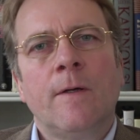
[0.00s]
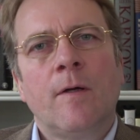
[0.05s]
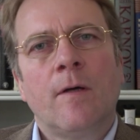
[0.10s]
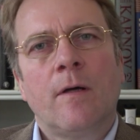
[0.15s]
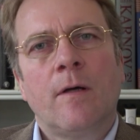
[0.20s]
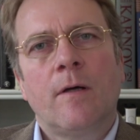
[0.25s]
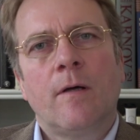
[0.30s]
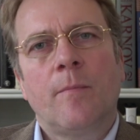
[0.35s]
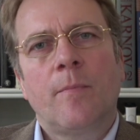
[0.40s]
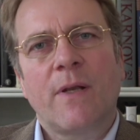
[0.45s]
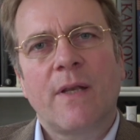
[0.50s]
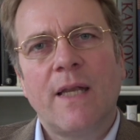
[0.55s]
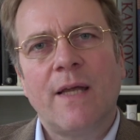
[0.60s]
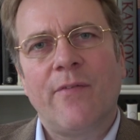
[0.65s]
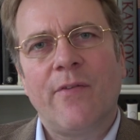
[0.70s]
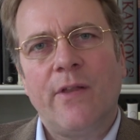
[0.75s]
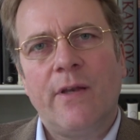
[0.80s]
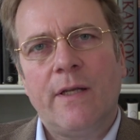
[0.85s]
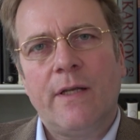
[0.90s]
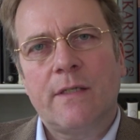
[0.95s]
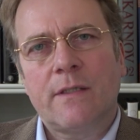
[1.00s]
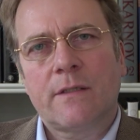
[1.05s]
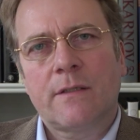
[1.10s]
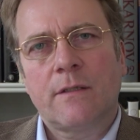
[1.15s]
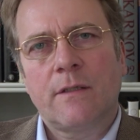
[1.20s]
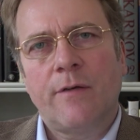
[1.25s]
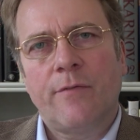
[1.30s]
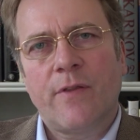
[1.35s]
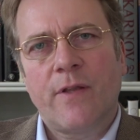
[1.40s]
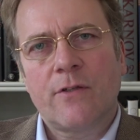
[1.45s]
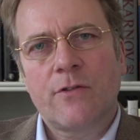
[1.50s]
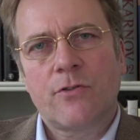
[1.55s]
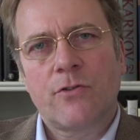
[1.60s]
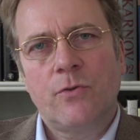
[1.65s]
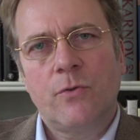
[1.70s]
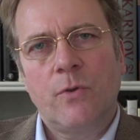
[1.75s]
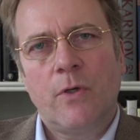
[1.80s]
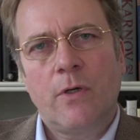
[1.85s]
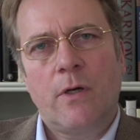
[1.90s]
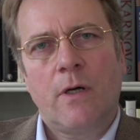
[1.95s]
But nevertheless, if that's
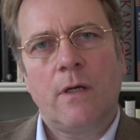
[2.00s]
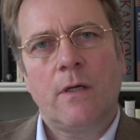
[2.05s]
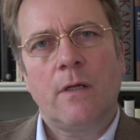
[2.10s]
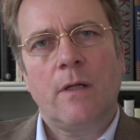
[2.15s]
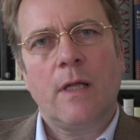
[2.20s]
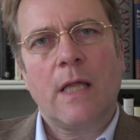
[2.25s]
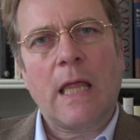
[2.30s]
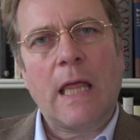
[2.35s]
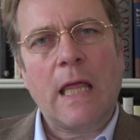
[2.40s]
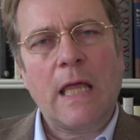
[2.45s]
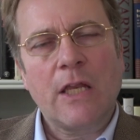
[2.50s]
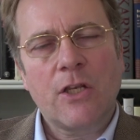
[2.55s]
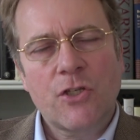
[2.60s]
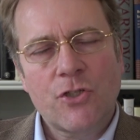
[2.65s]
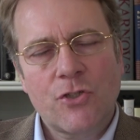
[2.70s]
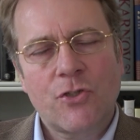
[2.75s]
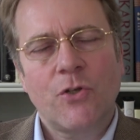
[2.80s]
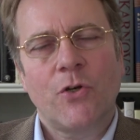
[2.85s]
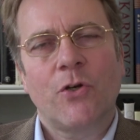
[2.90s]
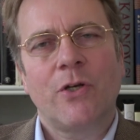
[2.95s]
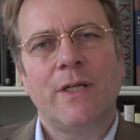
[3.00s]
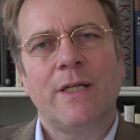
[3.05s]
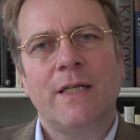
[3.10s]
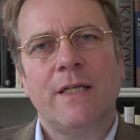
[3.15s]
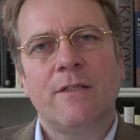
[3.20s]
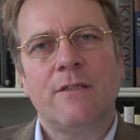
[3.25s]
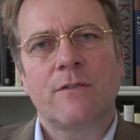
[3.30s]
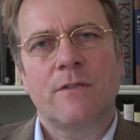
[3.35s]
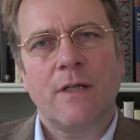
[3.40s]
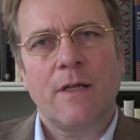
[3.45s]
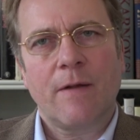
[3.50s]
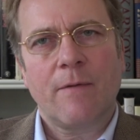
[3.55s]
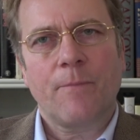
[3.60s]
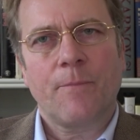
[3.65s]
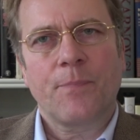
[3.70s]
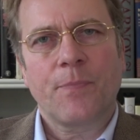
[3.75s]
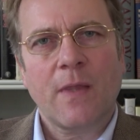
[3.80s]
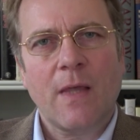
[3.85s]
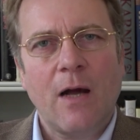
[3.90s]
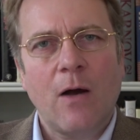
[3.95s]
true or not, it certainly is.
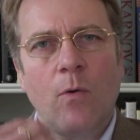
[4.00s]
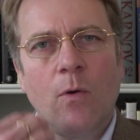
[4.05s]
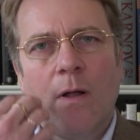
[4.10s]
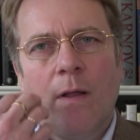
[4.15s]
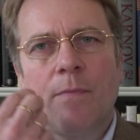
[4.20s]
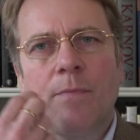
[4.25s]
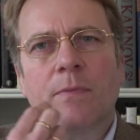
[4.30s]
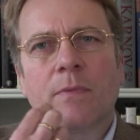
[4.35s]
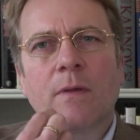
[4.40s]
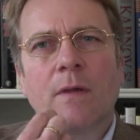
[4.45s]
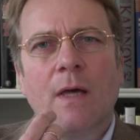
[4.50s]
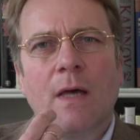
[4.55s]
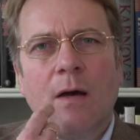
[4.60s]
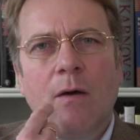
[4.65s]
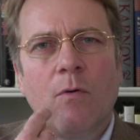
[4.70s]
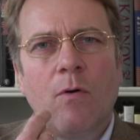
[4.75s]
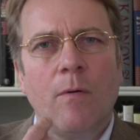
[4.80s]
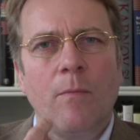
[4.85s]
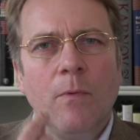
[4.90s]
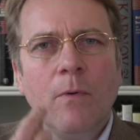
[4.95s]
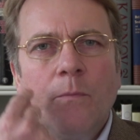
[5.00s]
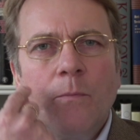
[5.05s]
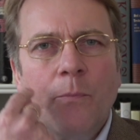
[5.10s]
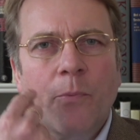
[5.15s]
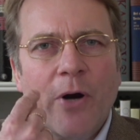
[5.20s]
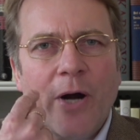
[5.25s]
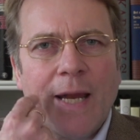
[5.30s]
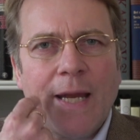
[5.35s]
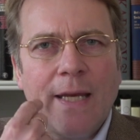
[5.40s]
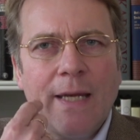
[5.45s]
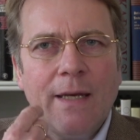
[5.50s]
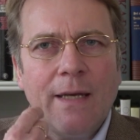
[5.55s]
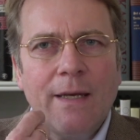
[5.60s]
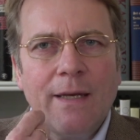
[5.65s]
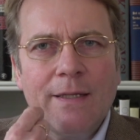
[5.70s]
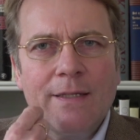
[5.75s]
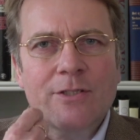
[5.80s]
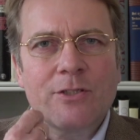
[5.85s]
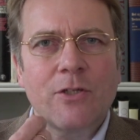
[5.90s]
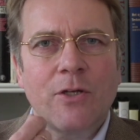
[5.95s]
Our brain
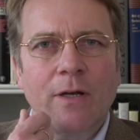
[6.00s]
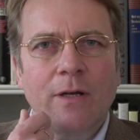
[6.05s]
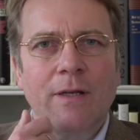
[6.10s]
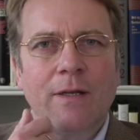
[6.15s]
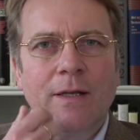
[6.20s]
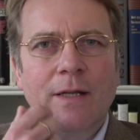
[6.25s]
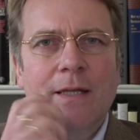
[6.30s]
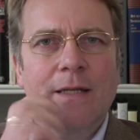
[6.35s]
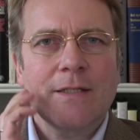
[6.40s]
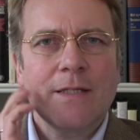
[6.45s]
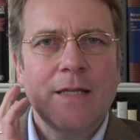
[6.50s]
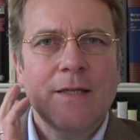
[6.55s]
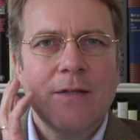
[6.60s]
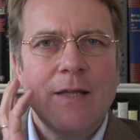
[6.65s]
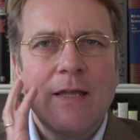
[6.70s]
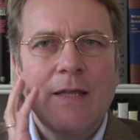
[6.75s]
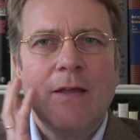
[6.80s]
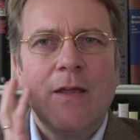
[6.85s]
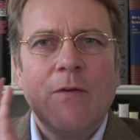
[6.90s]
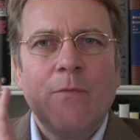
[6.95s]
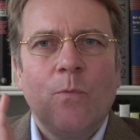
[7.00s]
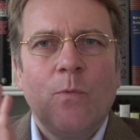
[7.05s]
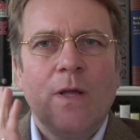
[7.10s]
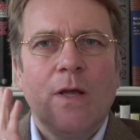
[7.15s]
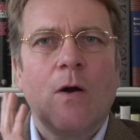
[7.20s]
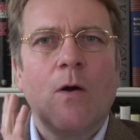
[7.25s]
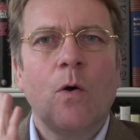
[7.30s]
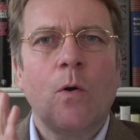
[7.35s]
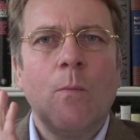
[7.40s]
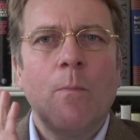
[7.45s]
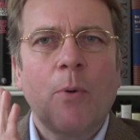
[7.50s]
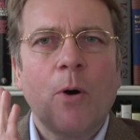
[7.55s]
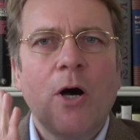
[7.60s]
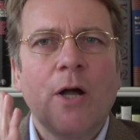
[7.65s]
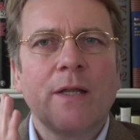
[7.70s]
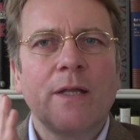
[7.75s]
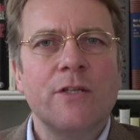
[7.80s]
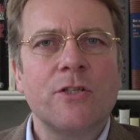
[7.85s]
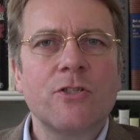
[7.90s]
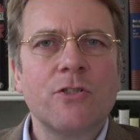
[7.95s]
is not our
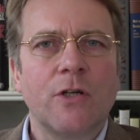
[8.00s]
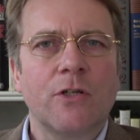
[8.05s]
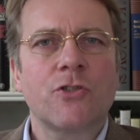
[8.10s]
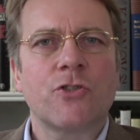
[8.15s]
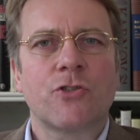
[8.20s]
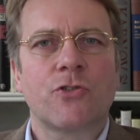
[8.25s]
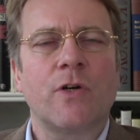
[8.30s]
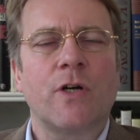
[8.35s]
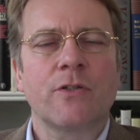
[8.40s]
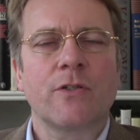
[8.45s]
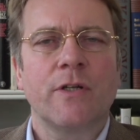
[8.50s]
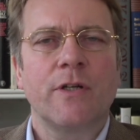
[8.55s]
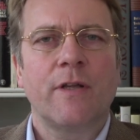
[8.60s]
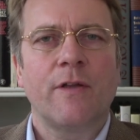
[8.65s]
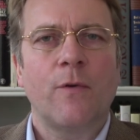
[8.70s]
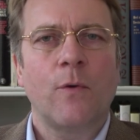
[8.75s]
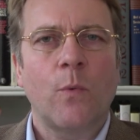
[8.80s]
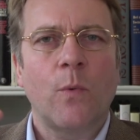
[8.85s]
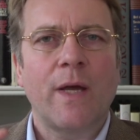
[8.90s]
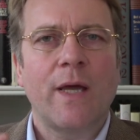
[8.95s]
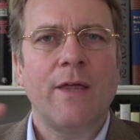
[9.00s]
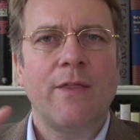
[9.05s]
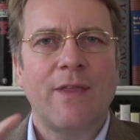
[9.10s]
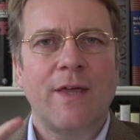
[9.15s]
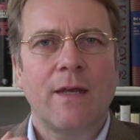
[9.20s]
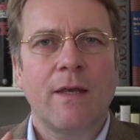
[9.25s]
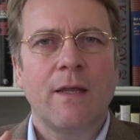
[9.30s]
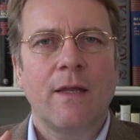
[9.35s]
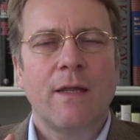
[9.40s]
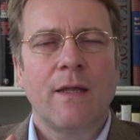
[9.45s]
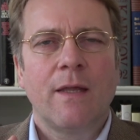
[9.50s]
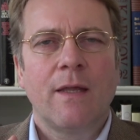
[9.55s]
body is not structured in a way that